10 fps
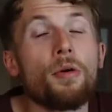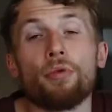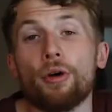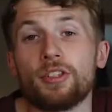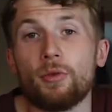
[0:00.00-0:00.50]

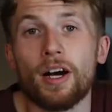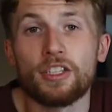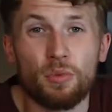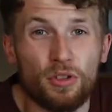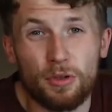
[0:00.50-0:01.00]
Protein wise,
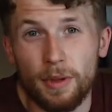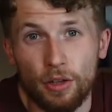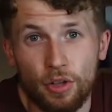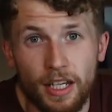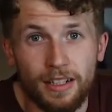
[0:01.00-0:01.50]
you want to be
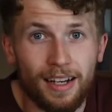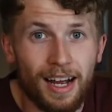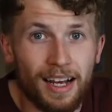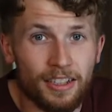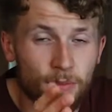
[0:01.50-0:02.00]
looking,
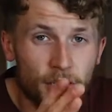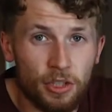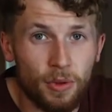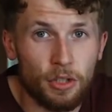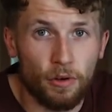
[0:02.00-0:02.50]

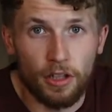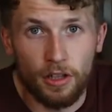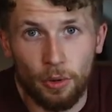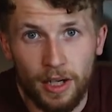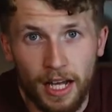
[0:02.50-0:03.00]
especially when you're on the
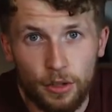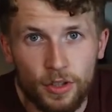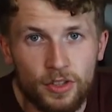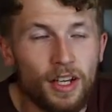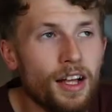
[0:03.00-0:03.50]
lower
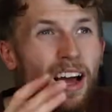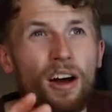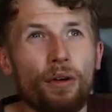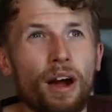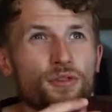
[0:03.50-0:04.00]
calories, at
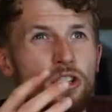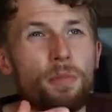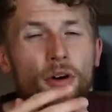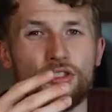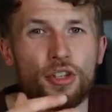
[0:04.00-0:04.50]
around
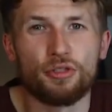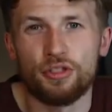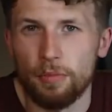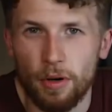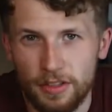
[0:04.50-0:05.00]
2.2 to
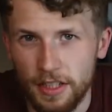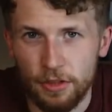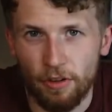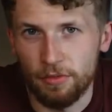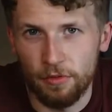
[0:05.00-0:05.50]
2.6
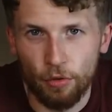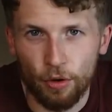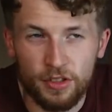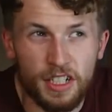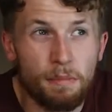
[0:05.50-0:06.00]
grams of
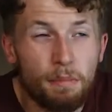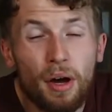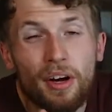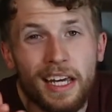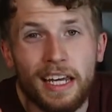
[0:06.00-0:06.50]
protein
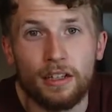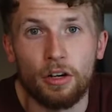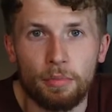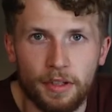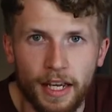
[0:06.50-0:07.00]
per
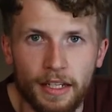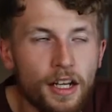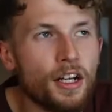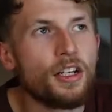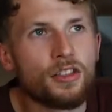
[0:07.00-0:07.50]
kilo per day.
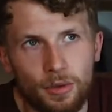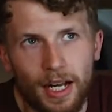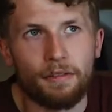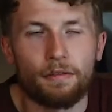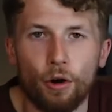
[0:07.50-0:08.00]
So
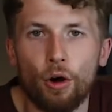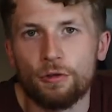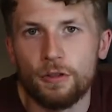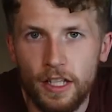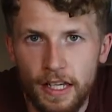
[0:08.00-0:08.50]
again, for a
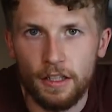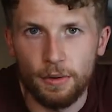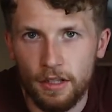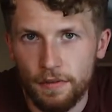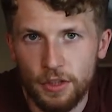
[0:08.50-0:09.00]
100 kilo
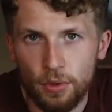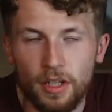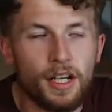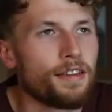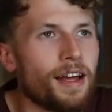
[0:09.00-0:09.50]

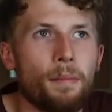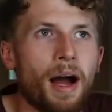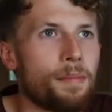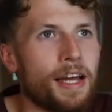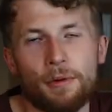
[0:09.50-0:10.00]
individual, that
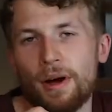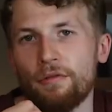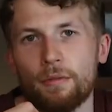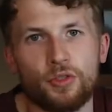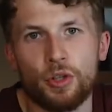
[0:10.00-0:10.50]
might be anywhere
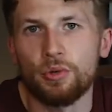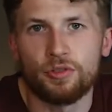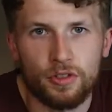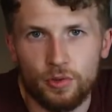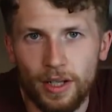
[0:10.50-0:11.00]
from
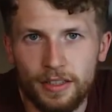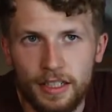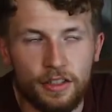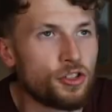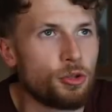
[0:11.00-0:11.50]
220
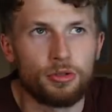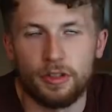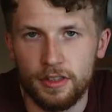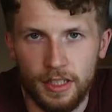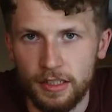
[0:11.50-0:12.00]
to
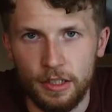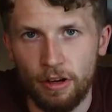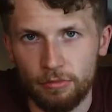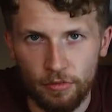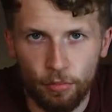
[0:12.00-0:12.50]
260
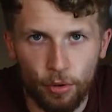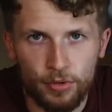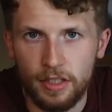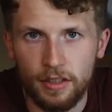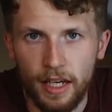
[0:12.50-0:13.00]
grams of
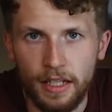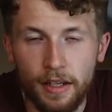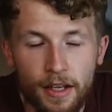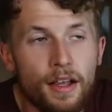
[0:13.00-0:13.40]
protein a day.